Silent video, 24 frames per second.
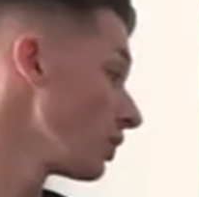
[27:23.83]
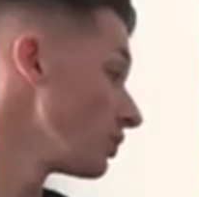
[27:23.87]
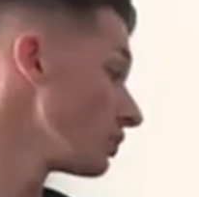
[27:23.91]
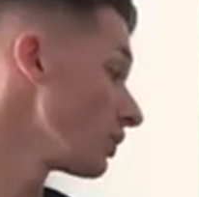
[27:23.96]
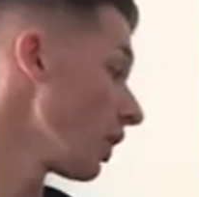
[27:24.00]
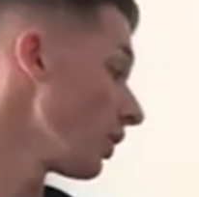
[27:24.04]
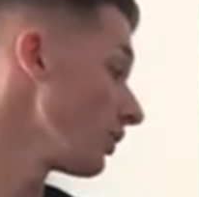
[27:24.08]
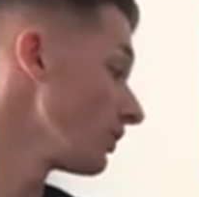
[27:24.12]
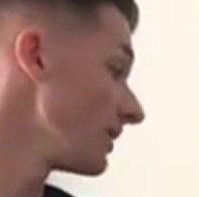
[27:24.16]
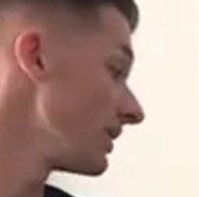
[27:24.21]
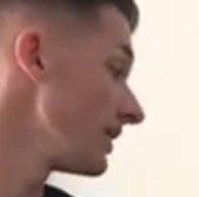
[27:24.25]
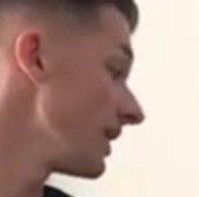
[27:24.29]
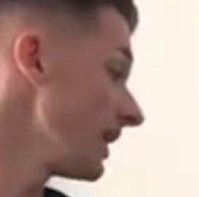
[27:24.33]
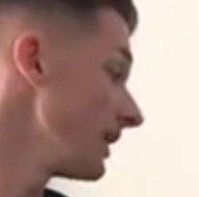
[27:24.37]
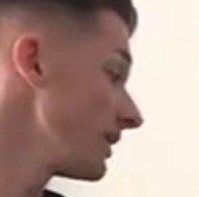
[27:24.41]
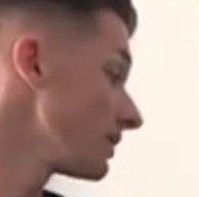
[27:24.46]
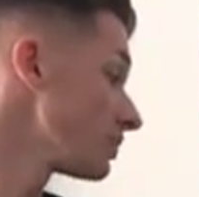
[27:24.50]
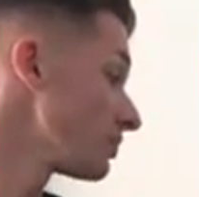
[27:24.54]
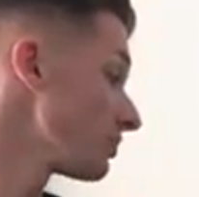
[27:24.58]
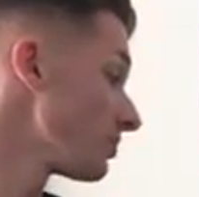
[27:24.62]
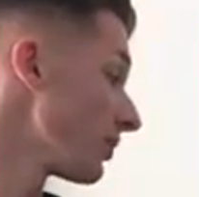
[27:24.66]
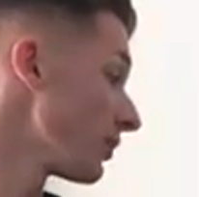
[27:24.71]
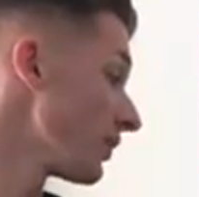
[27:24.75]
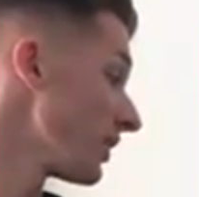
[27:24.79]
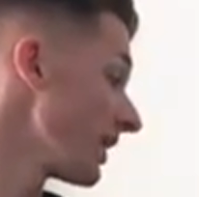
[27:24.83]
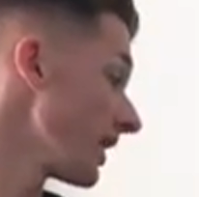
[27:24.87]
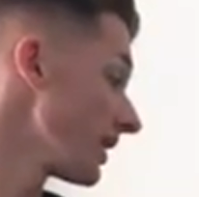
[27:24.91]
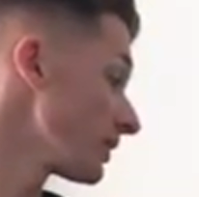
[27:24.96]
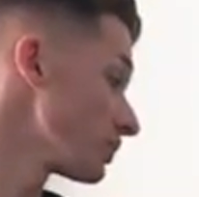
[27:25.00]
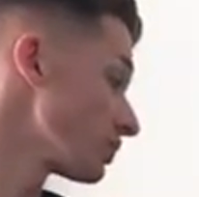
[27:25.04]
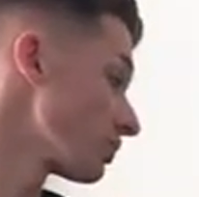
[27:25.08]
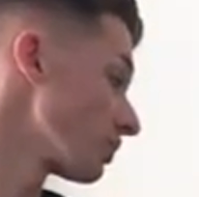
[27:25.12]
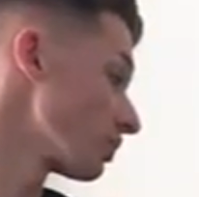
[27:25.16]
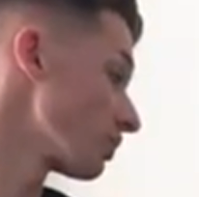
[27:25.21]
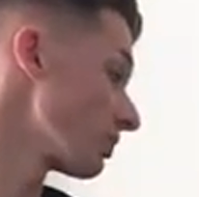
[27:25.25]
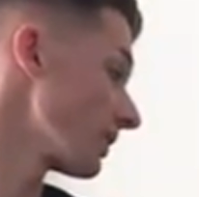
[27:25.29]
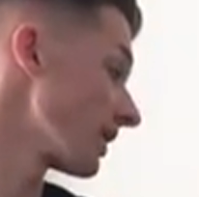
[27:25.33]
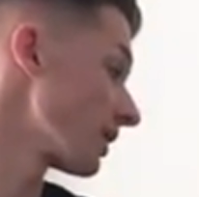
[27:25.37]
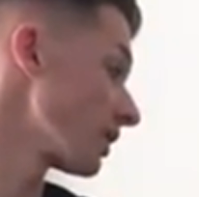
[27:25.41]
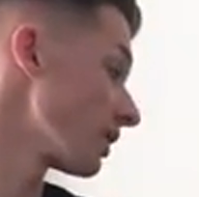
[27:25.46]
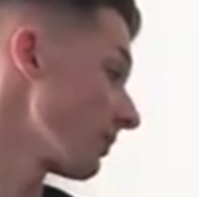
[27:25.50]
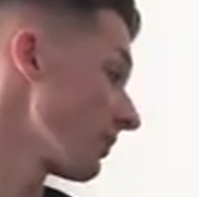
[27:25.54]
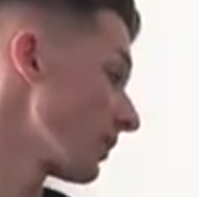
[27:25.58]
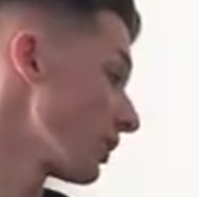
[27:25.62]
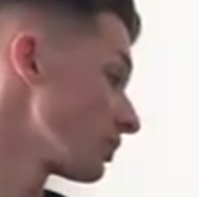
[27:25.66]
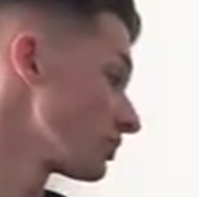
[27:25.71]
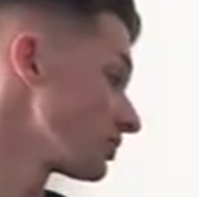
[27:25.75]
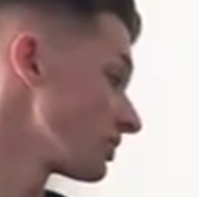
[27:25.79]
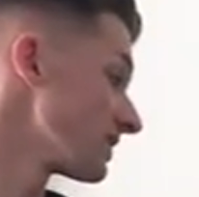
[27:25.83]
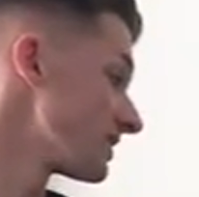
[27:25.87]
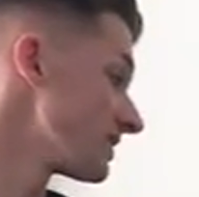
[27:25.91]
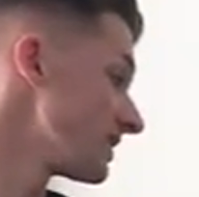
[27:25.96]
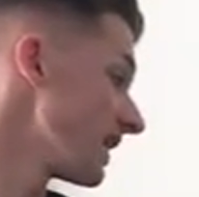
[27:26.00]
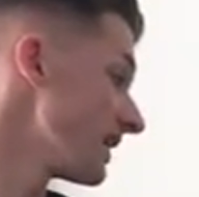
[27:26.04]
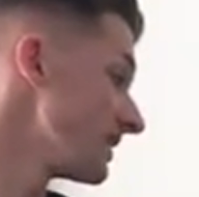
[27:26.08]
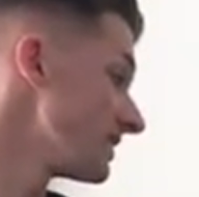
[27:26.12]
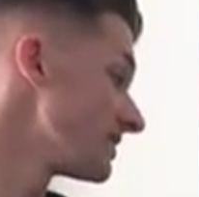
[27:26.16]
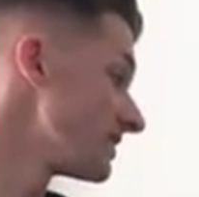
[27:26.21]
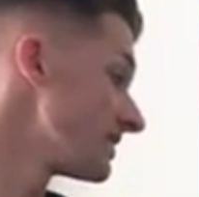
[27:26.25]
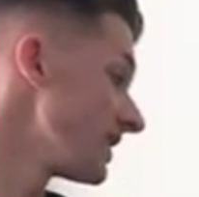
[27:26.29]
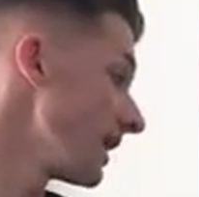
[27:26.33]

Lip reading: Not only this, but the national curriculum also says